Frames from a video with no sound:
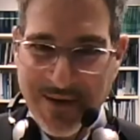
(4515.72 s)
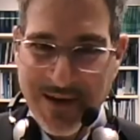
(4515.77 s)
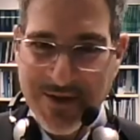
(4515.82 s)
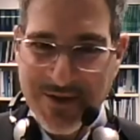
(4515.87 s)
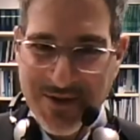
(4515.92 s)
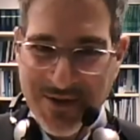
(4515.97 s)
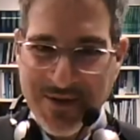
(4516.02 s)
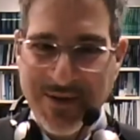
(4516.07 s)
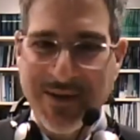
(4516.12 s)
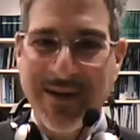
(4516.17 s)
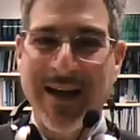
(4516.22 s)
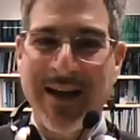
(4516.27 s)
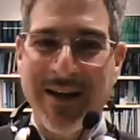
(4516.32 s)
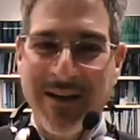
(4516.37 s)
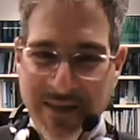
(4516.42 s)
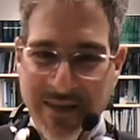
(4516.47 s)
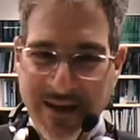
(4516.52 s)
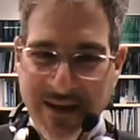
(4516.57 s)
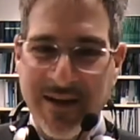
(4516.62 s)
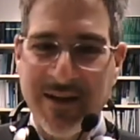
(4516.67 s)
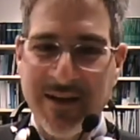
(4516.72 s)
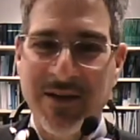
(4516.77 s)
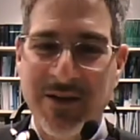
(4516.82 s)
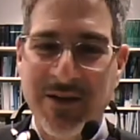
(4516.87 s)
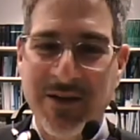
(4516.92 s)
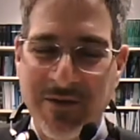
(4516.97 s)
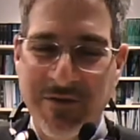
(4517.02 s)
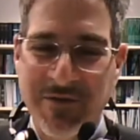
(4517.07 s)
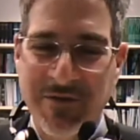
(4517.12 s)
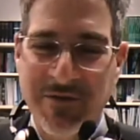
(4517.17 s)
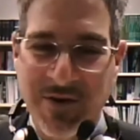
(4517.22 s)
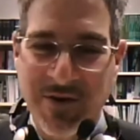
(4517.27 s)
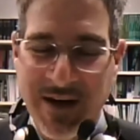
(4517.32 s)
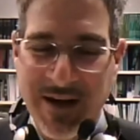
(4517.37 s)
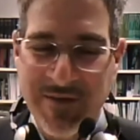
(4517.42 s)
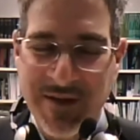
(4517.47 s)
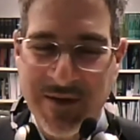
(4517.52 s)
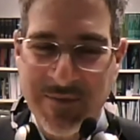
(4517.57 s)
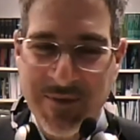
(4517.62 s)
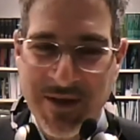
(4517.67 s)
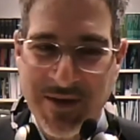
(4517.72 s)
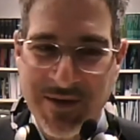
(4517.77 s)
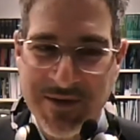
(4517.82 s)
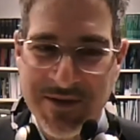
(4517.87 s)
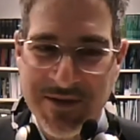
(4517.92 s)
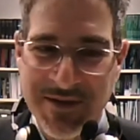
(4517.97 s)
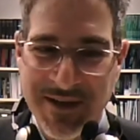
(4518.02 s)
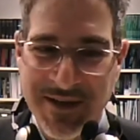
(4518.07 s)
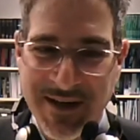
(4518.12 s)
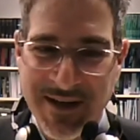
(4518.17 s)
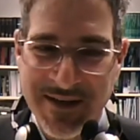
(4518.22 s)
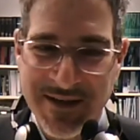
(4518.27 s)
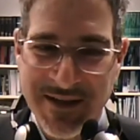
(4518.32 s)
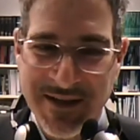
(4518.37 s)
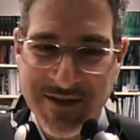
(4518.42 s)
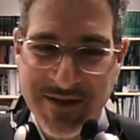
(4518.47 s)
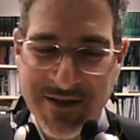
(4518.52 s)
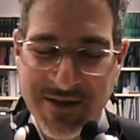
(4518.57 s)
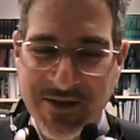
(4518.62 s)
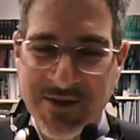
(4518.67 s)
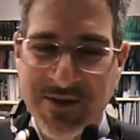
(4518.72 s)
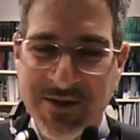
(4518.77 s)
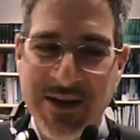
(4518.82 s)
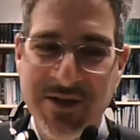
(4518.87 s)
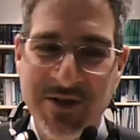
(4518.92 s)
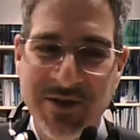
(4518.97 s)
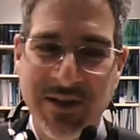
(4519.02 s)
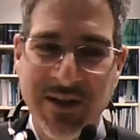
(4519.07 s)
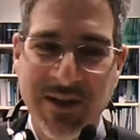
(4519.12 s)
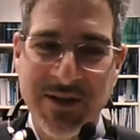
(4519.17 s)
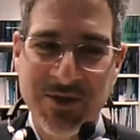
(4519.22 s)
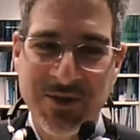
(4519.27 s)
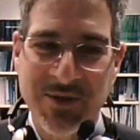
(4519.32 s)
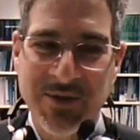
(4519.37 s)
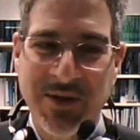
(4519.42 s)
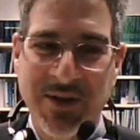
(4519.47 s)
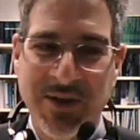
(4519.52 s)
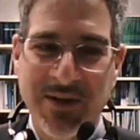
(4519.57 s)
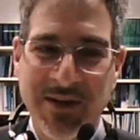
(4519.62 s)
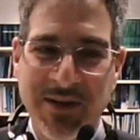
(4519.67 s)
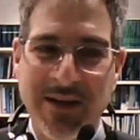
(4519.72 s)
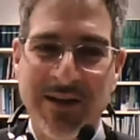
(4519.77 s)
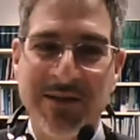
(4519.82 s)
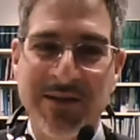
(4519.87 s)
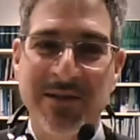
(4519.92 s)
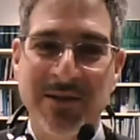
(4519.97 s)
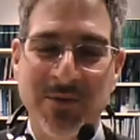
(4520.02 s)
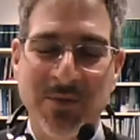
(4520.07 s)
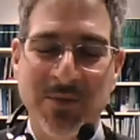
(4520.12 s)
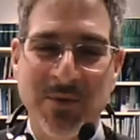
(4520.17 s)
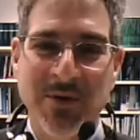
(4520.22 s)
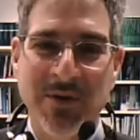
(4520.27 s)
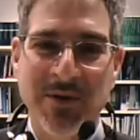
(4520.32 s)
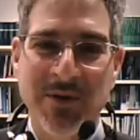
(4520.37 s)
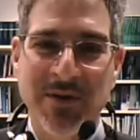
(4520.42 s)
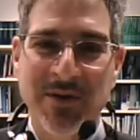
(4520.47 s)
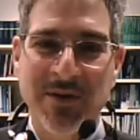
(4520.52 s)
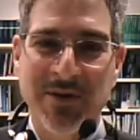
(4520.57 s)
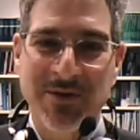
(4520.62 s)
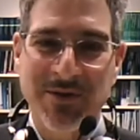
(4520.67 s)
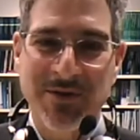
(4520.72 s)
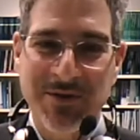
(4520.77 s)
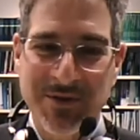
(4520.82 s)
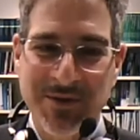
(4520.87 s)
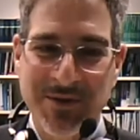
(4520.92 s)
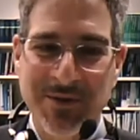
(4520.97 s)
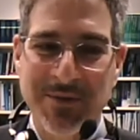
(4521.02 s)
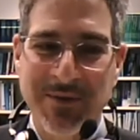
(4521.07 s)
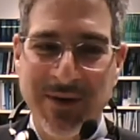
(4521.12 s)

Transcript: Andrew, and thinc for having me on tonight, and to congratulate you on the excellent work that you do.